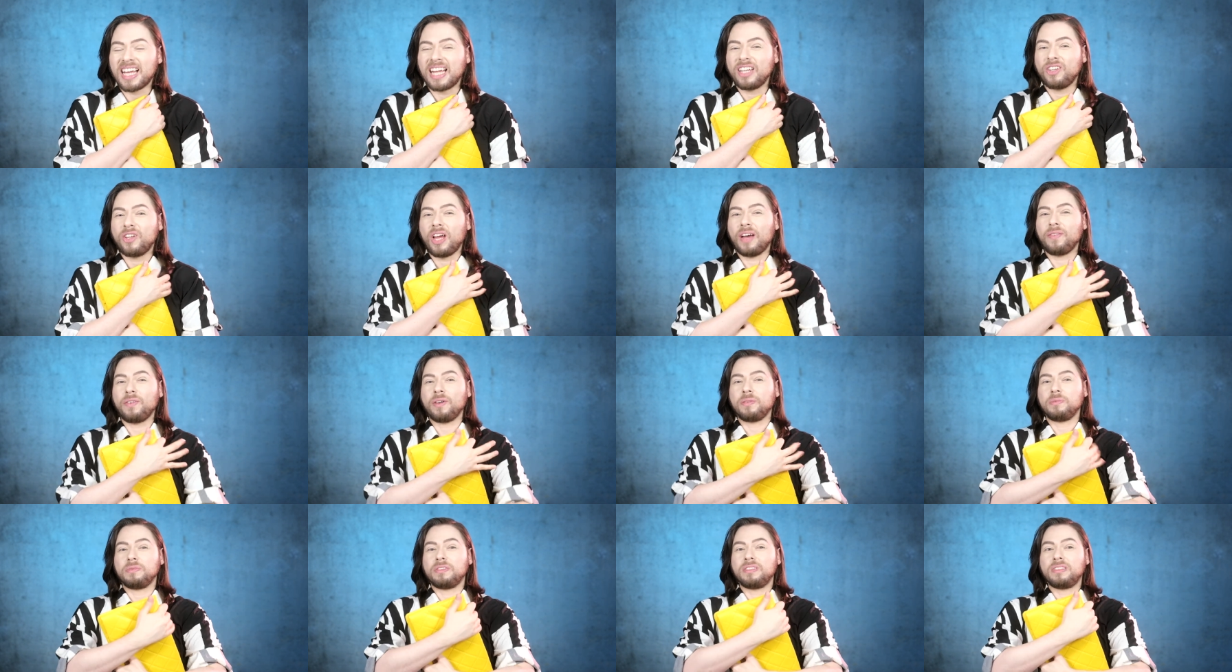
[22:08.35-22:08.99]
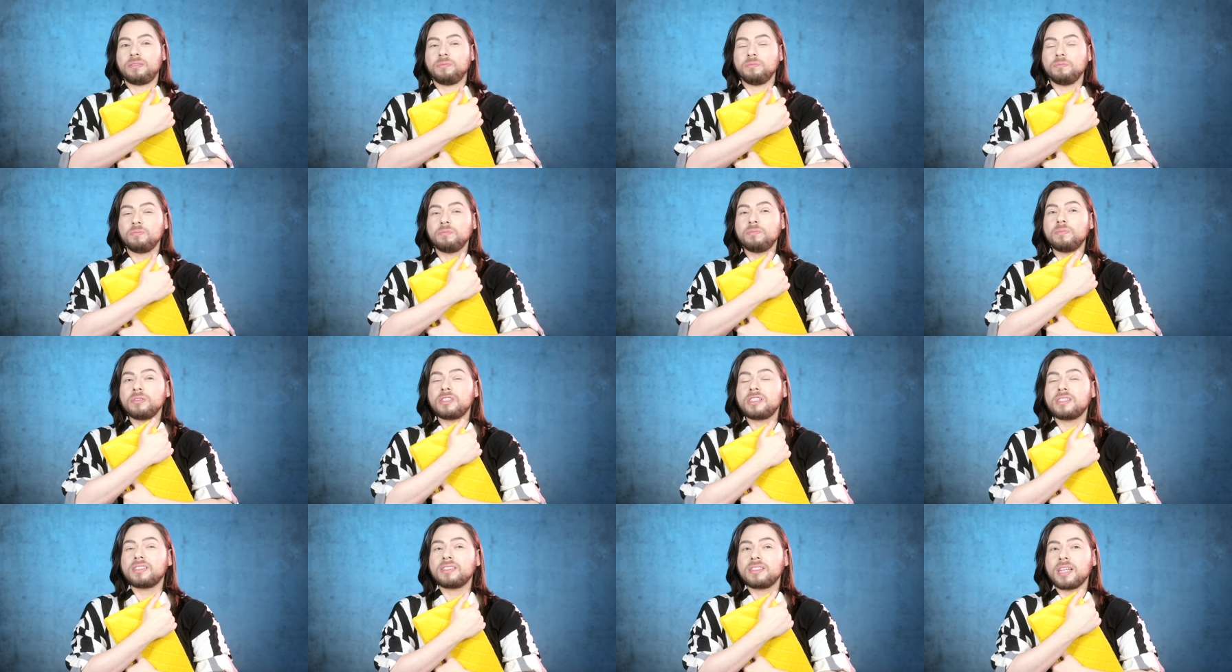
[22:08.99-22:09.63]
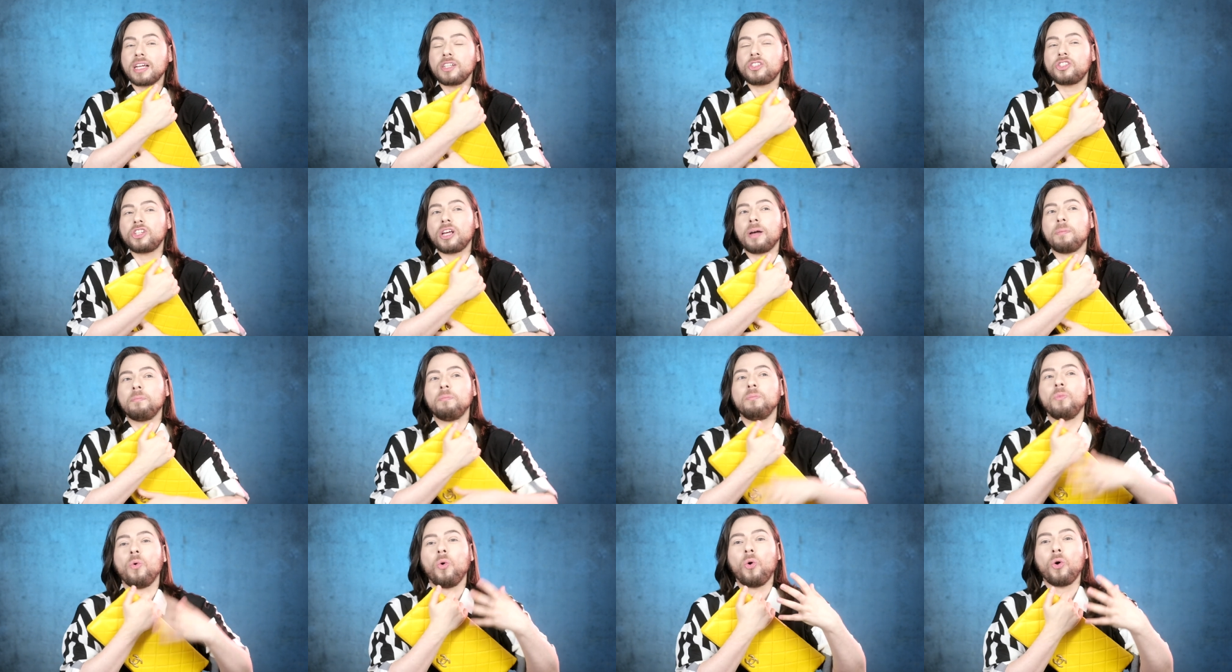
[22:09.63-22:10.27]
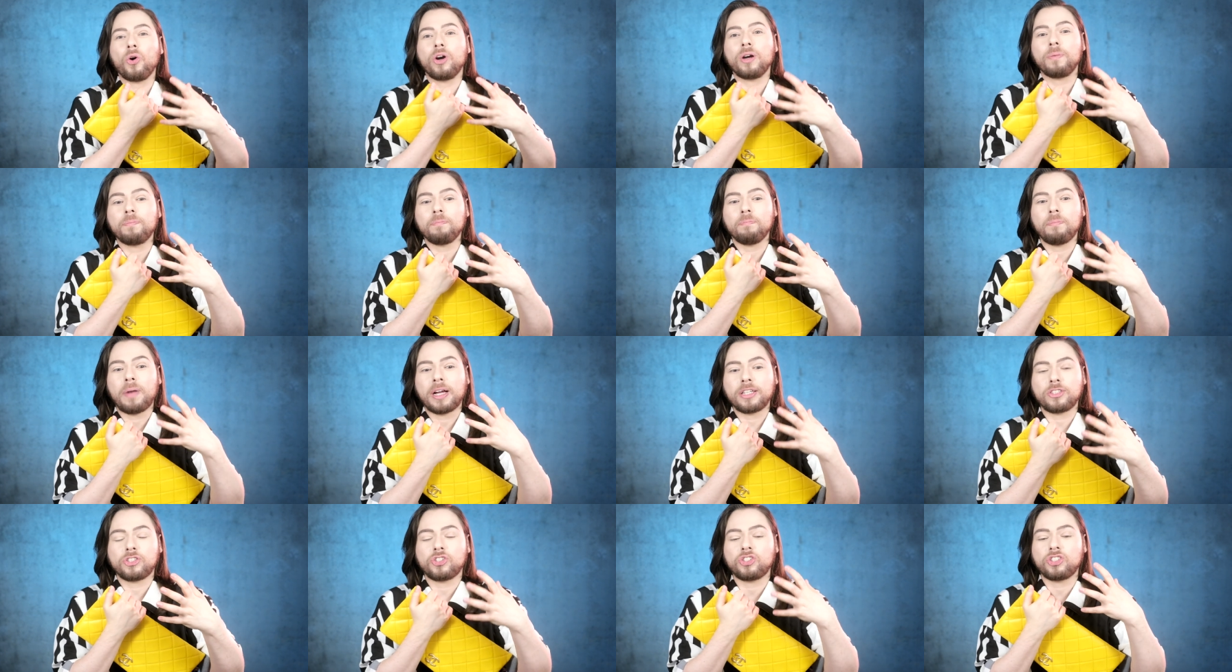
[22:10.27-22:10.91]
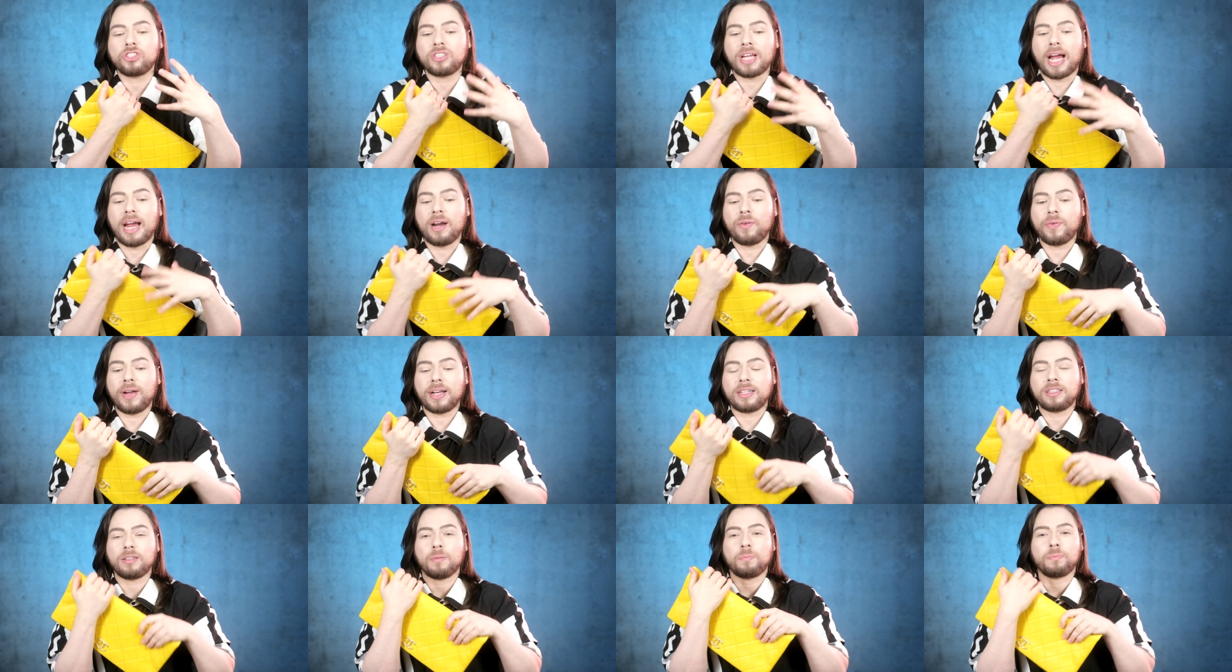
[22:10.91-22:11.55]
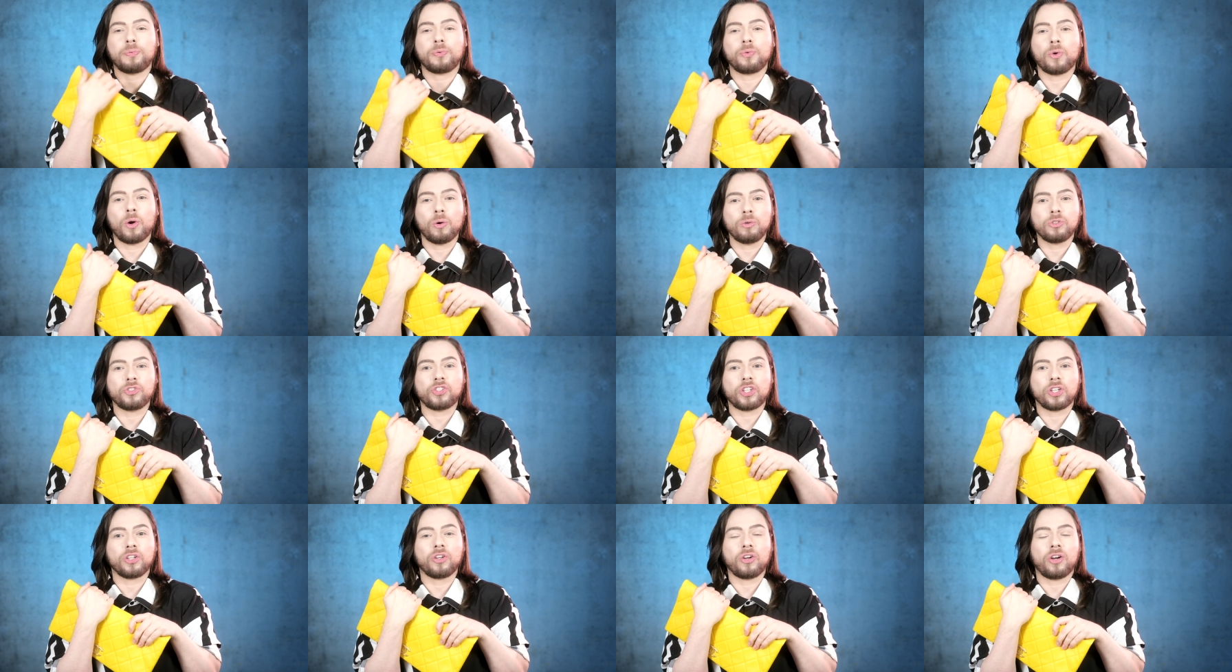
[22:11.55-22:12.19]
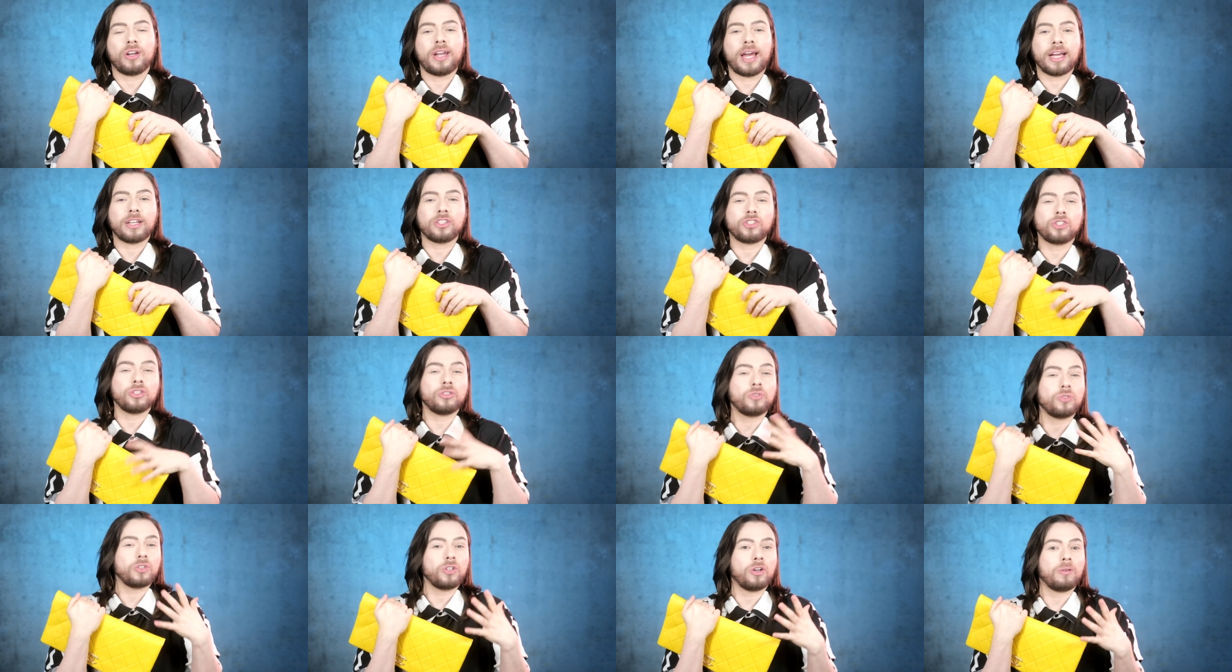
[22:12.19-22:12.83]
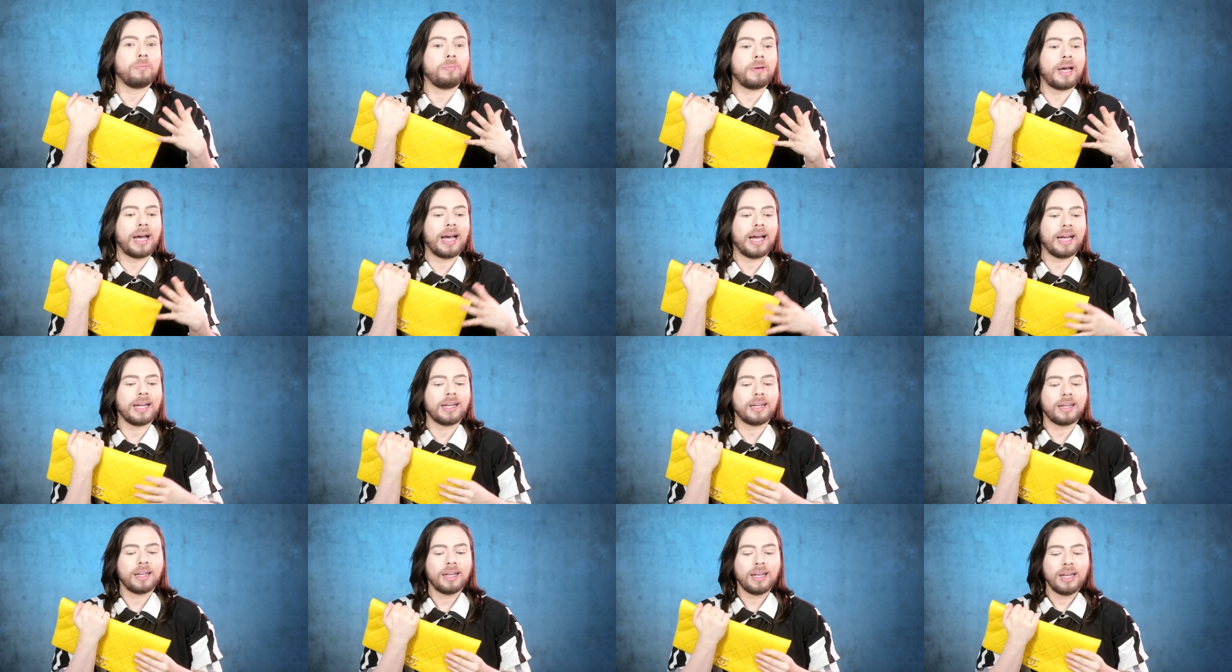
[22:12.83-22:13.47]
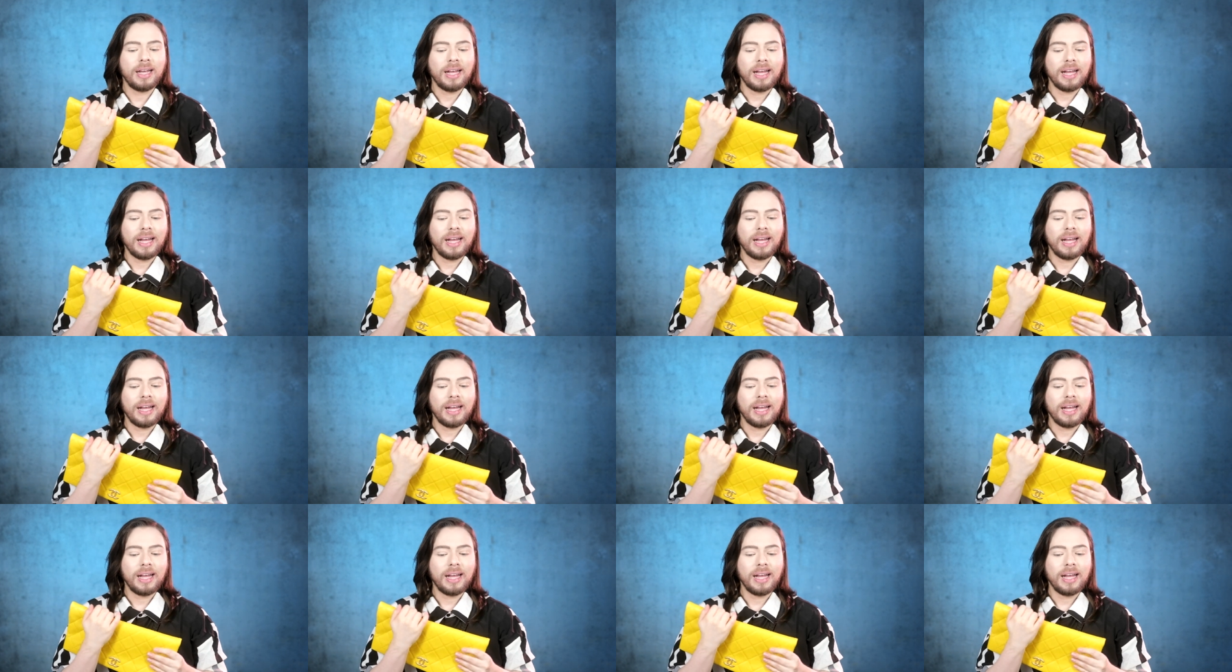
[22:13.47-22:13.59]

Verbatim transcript: And you have a such a more much direct approach and connection to your bag.